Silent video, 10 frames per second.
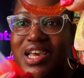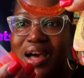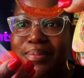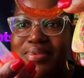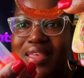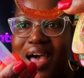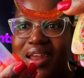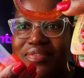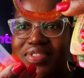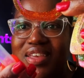comes
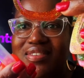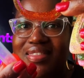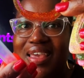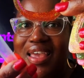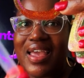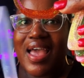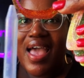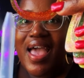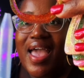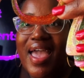out of this thing.
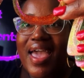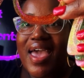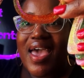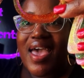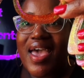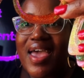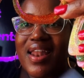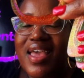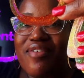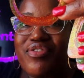
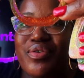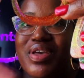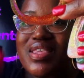And if you can